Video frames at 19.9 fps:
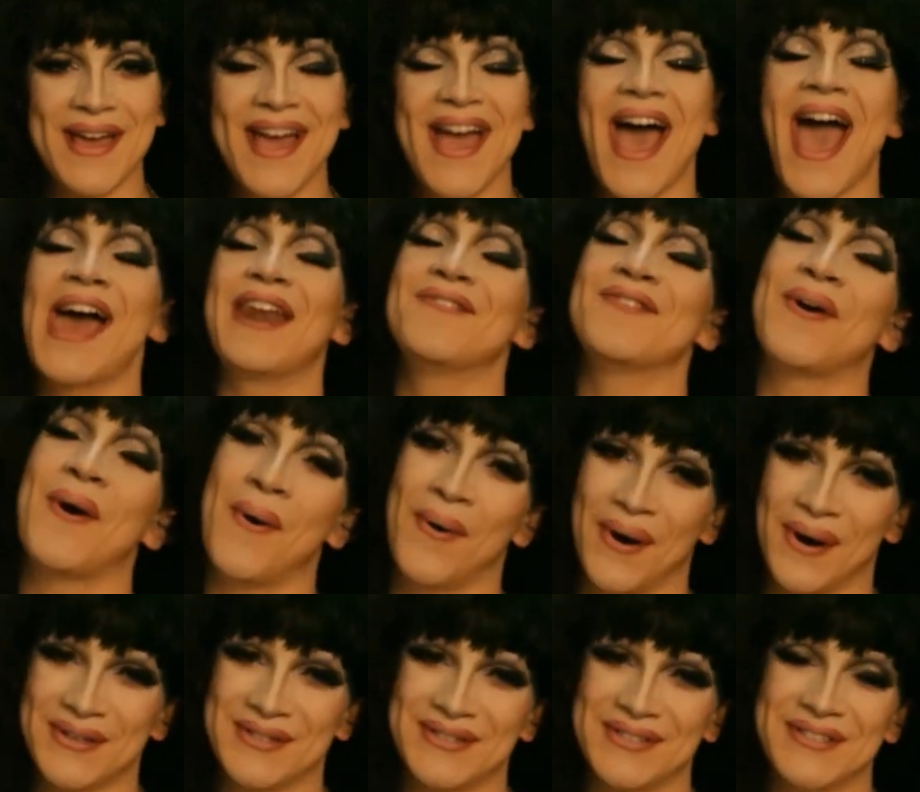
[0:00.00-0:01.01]
and of
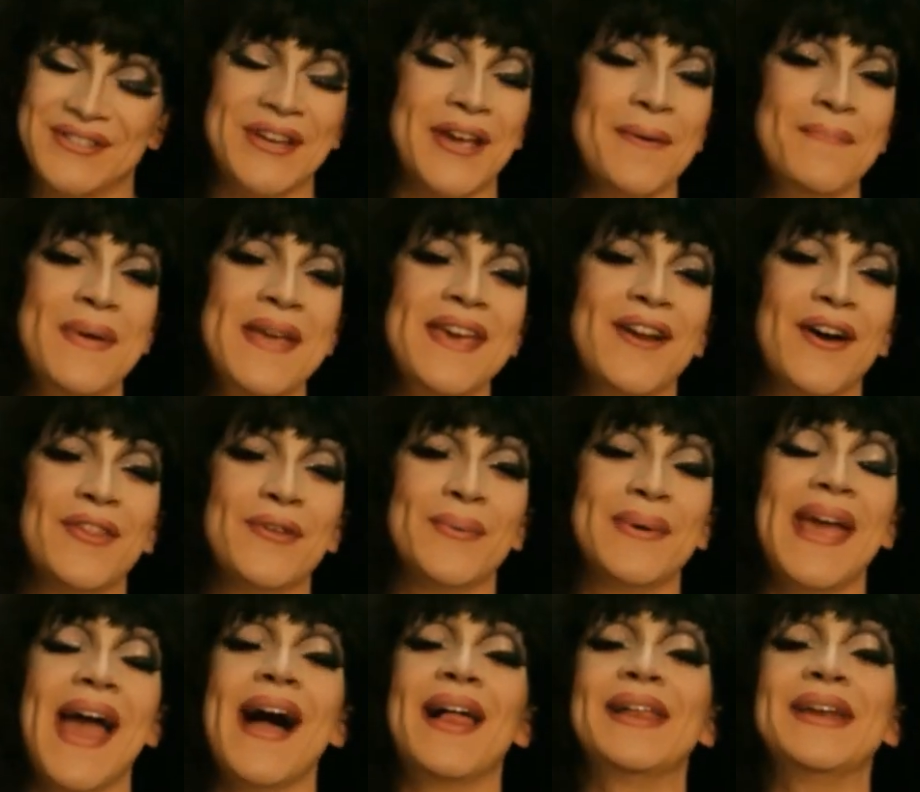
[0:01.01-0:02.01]
course, to compete on the
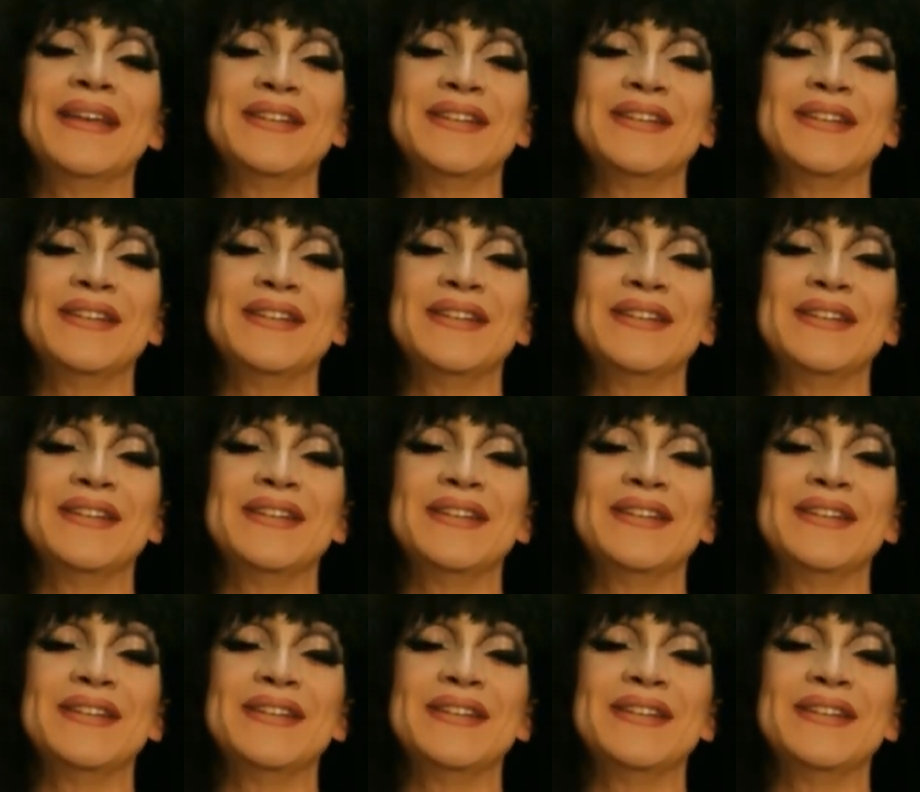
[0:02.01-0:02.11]
reality